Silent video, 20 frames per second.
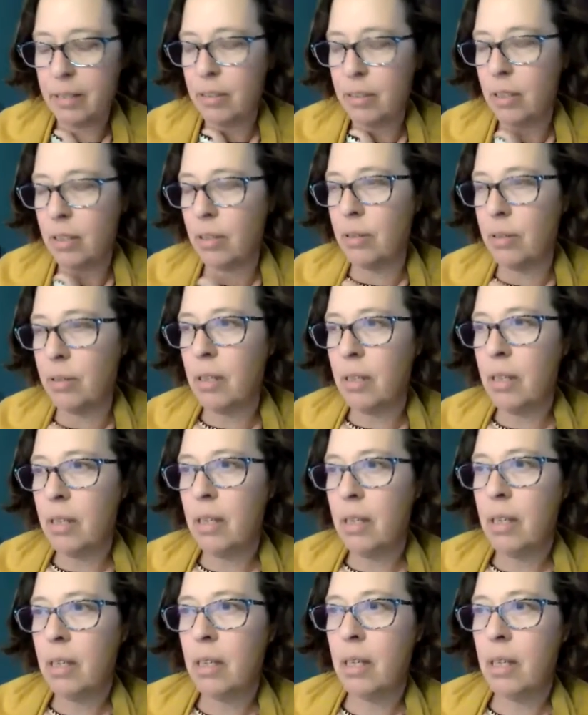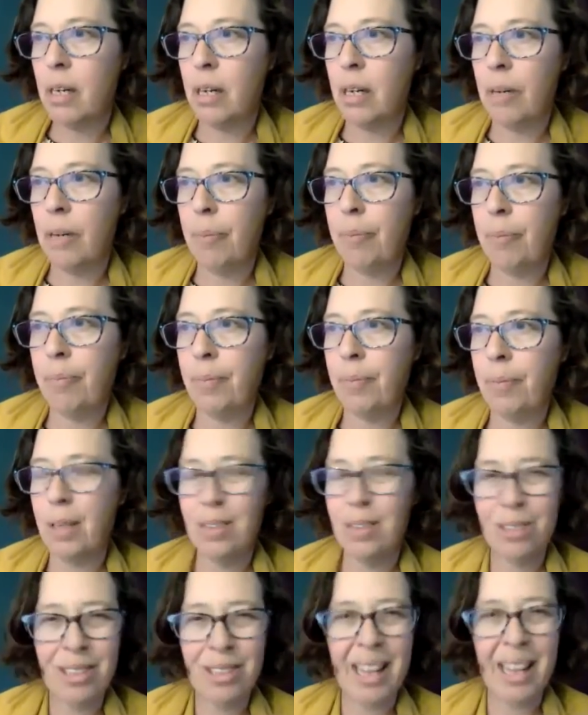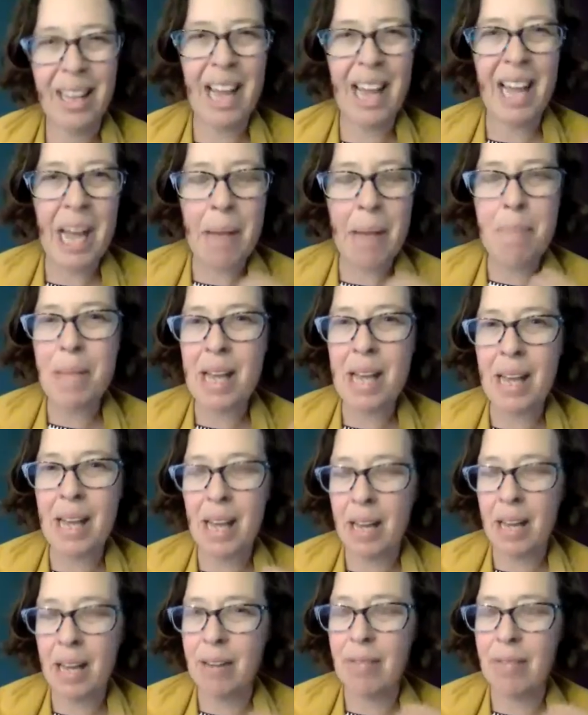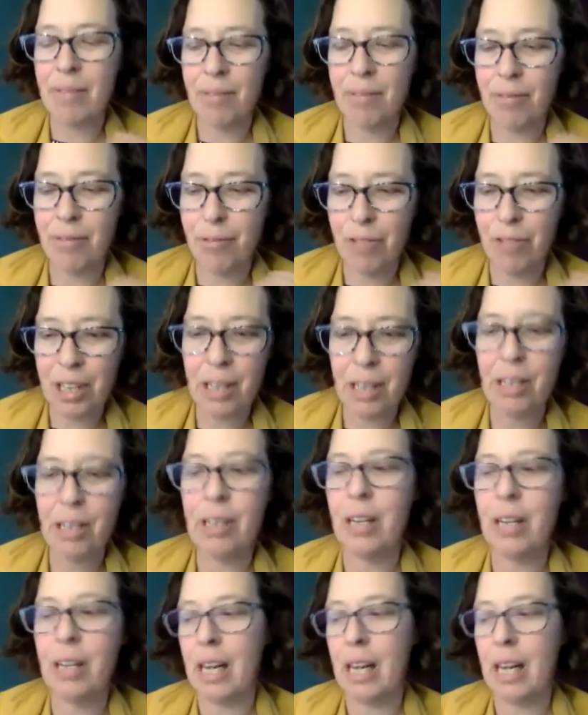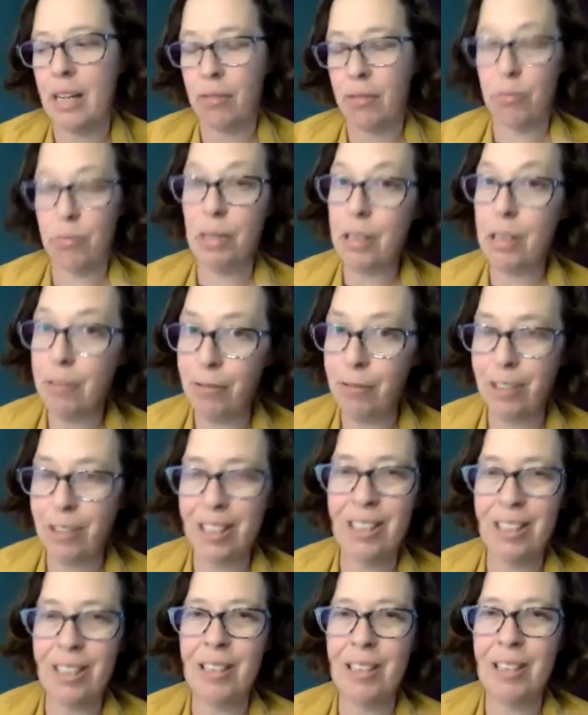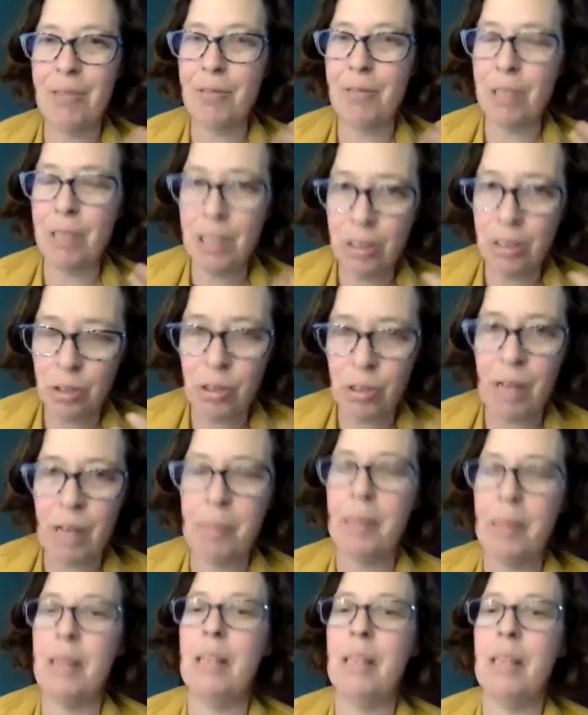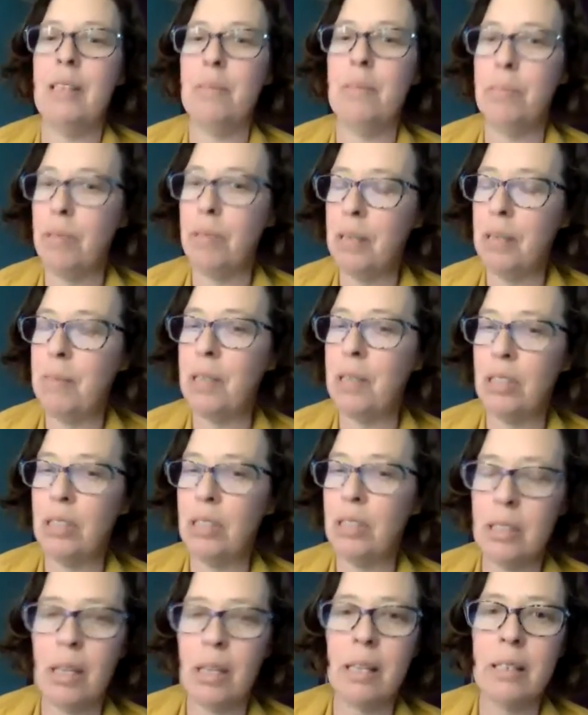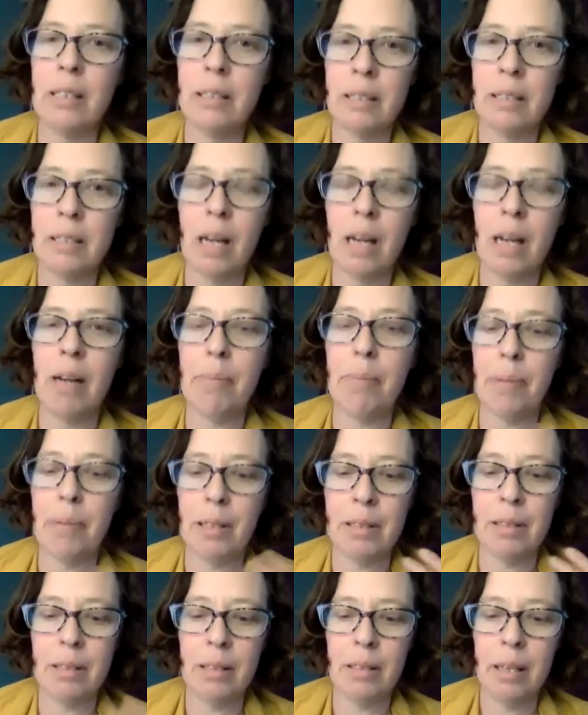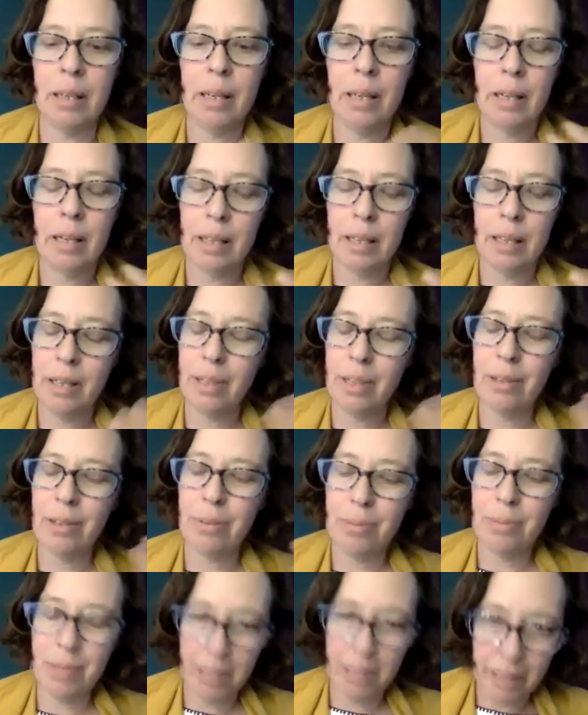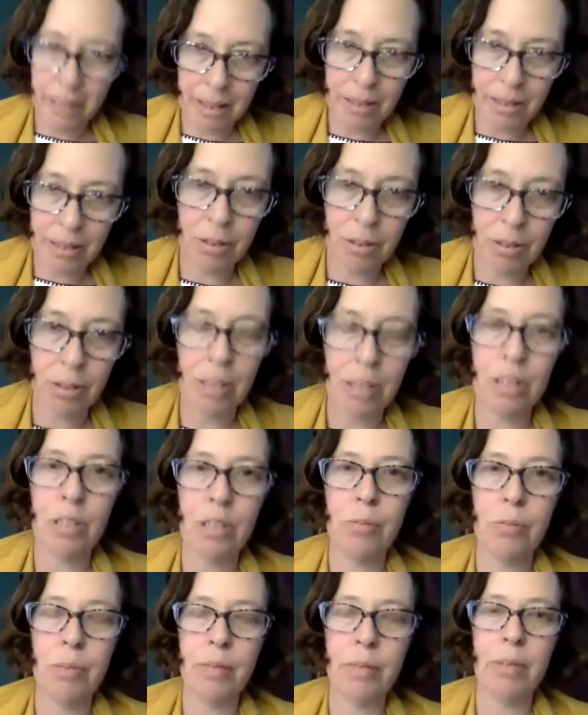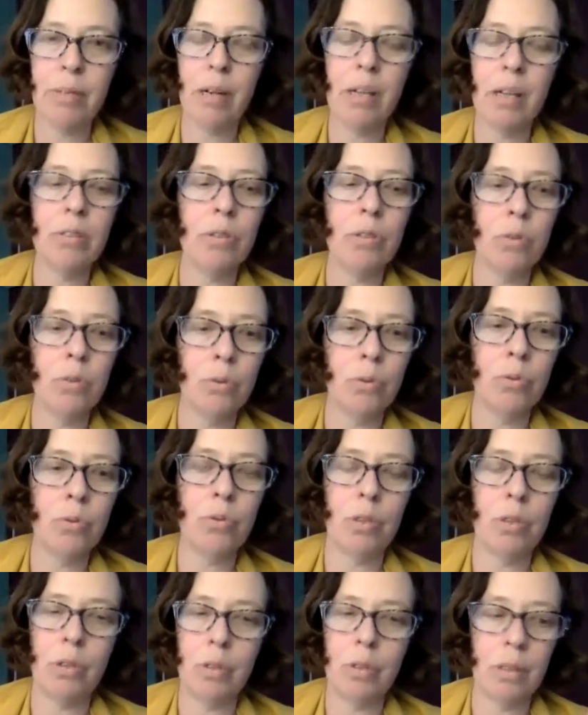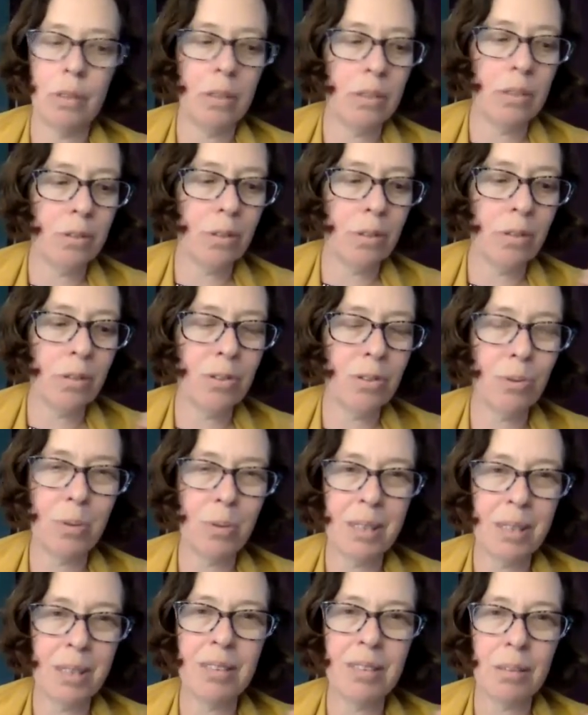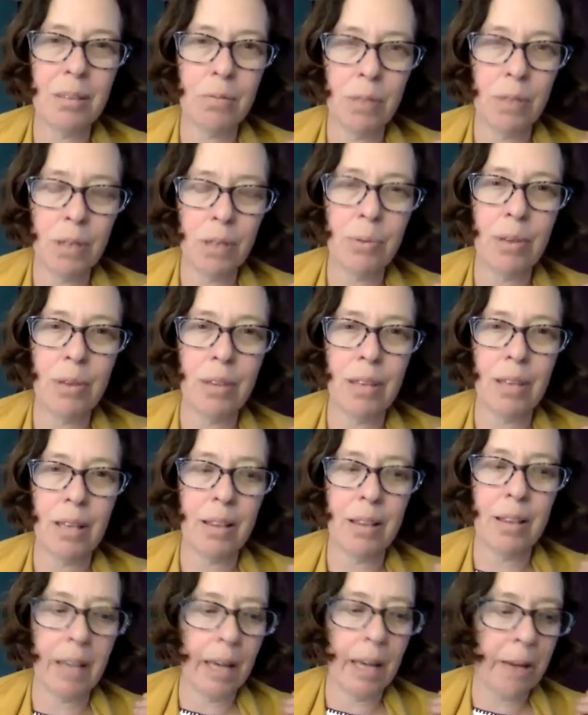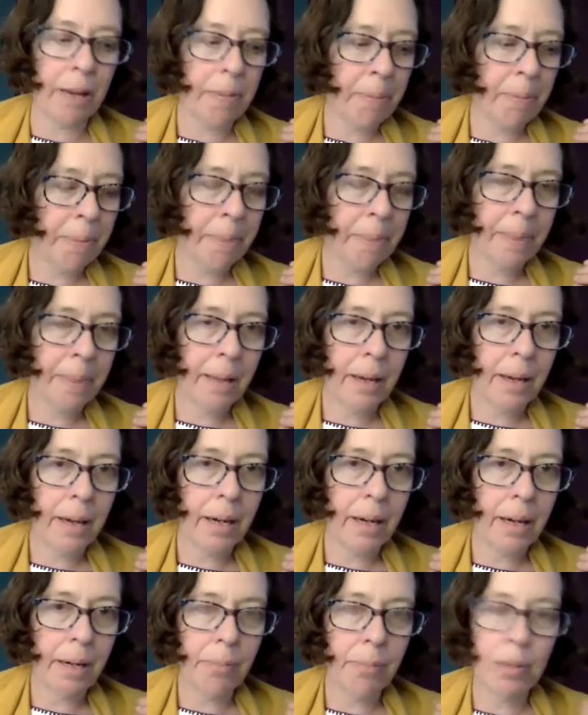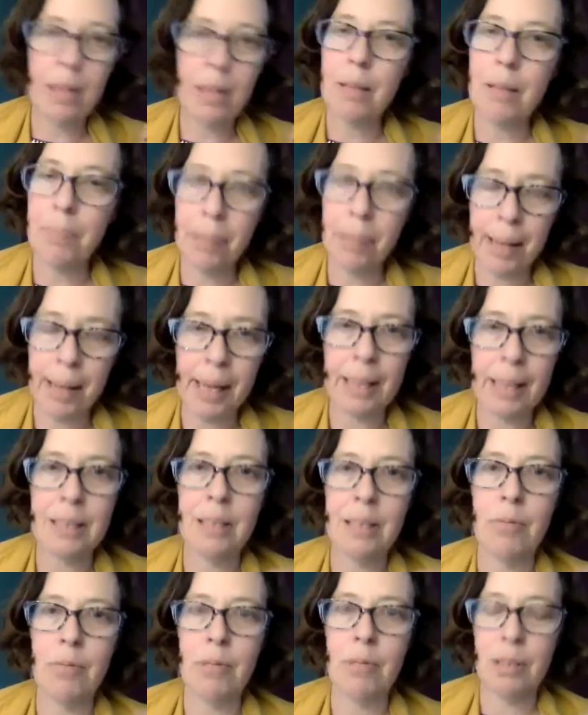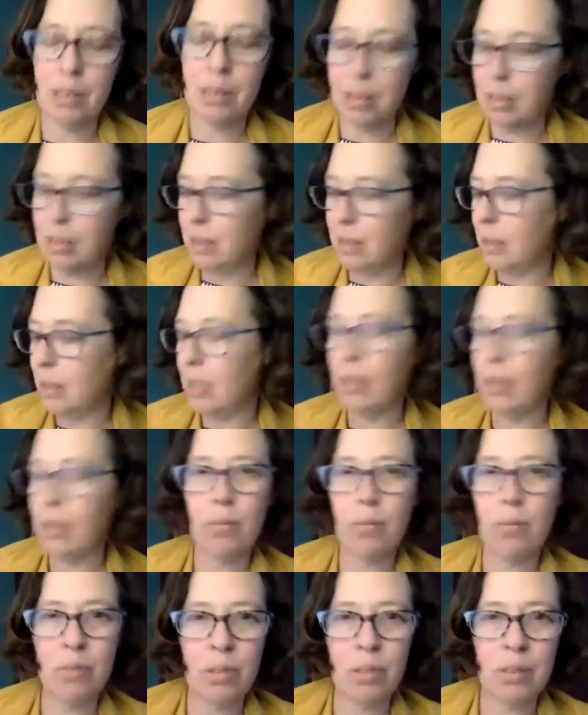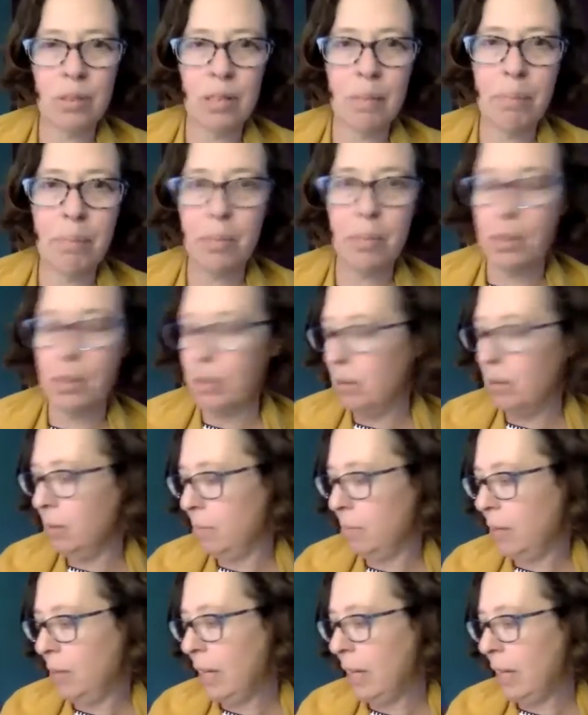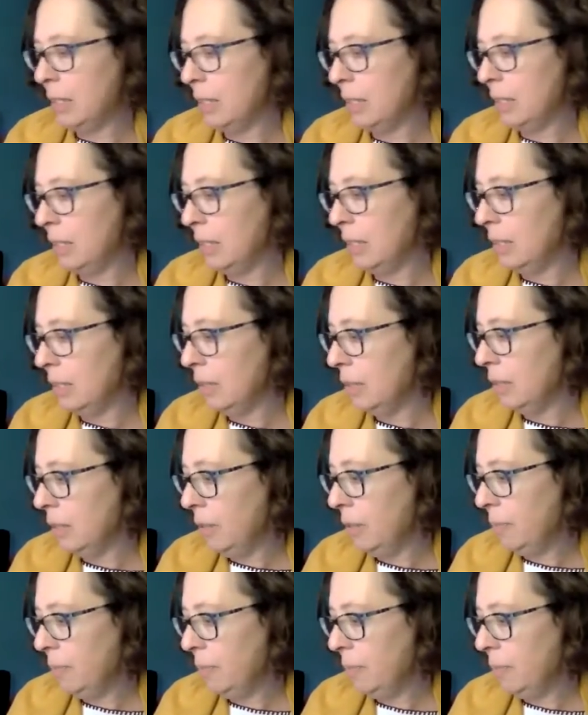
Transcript: So, you know, so that ambient and fear and real trauma that's pretty much nonstop is, you know, in this tradition we call susto, and so there's ways to work with it, that with the plants and with, you know, simple practices.